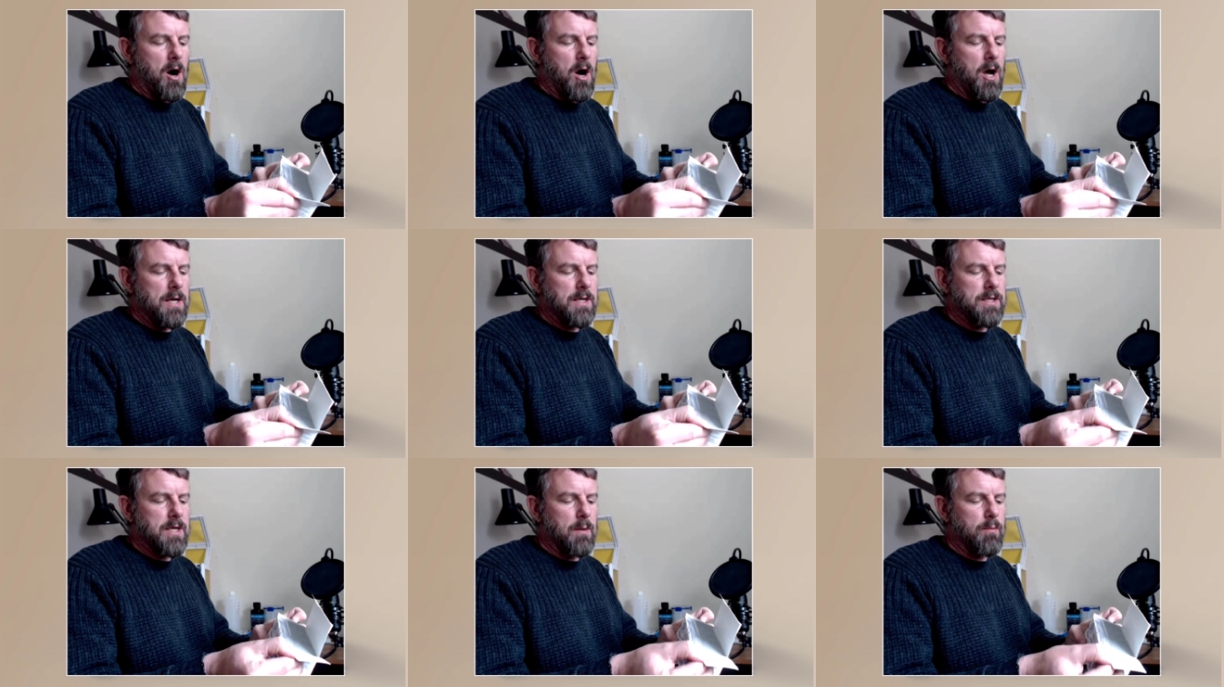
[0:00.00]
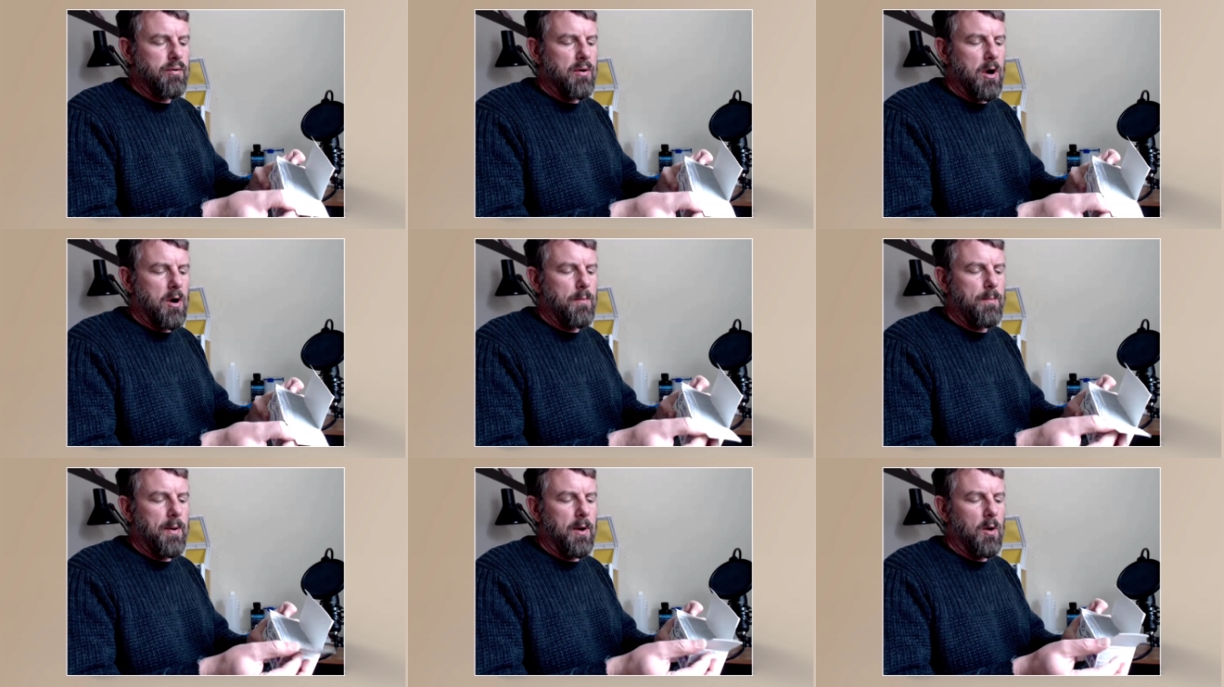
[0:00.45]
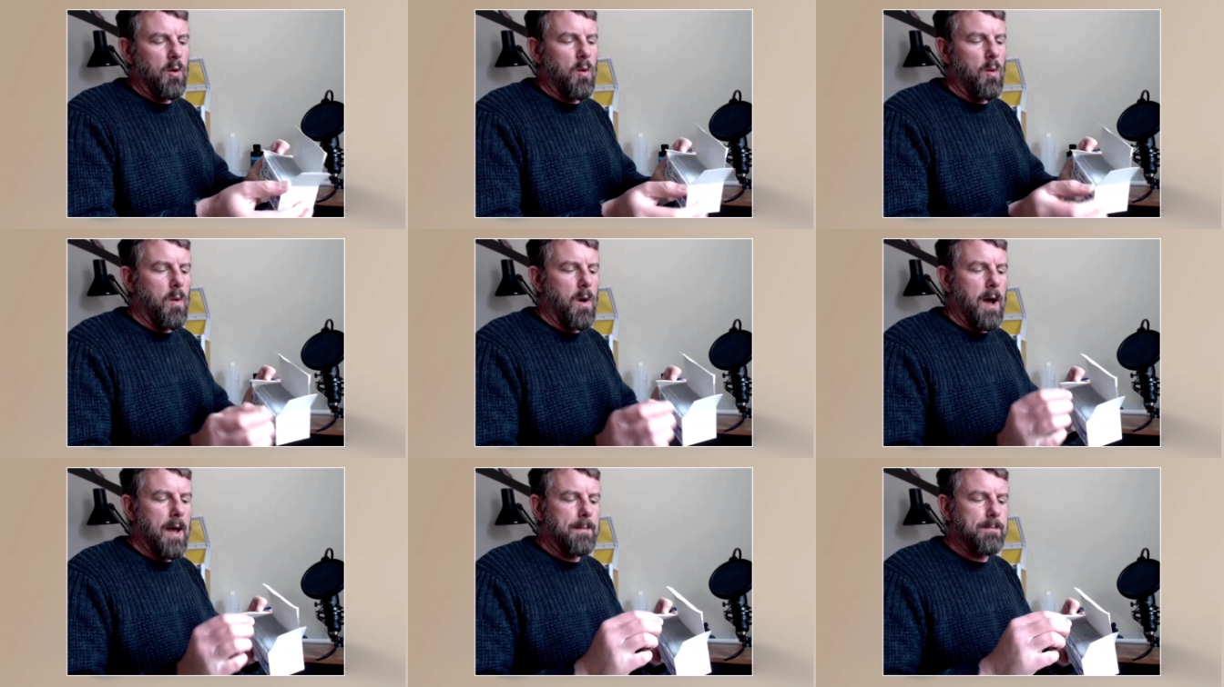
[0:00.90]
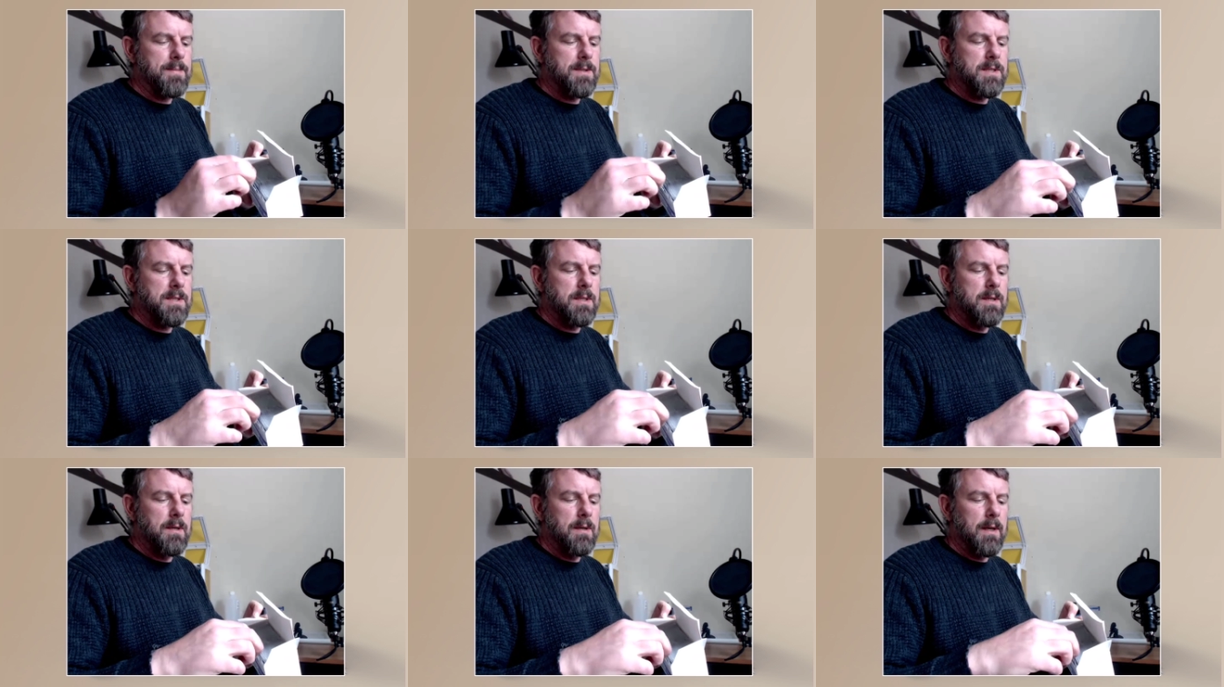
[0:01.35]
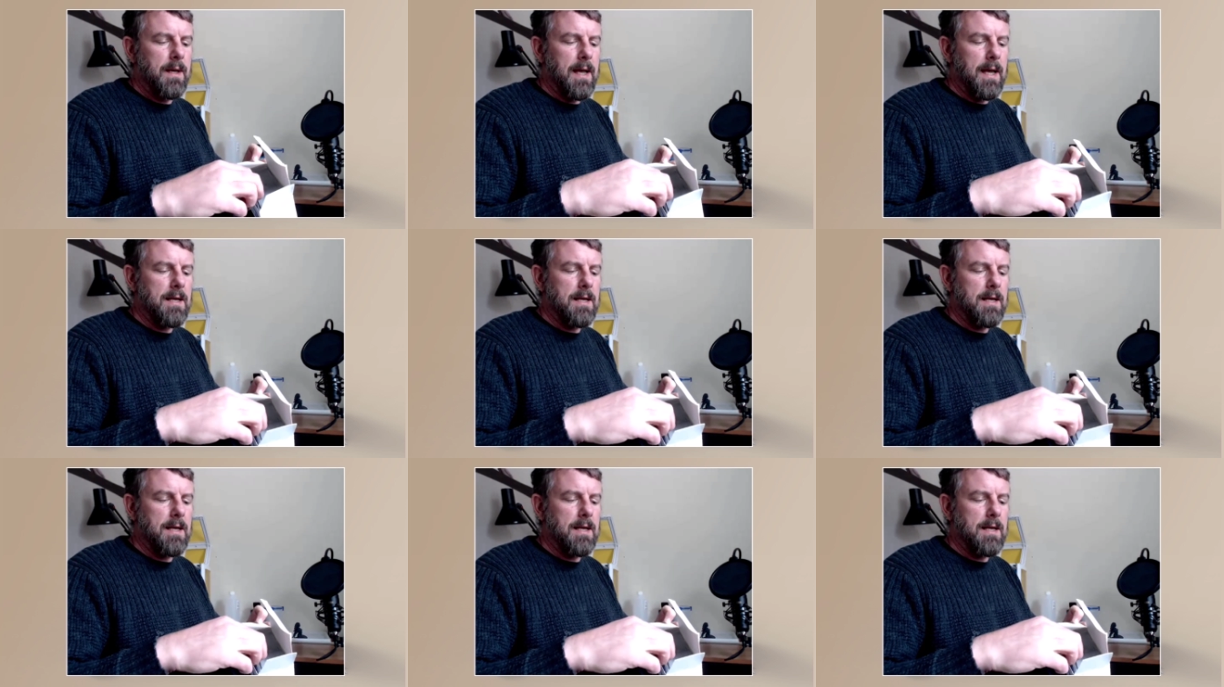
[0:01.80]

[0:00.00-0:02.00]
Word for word: isopropyl wipes.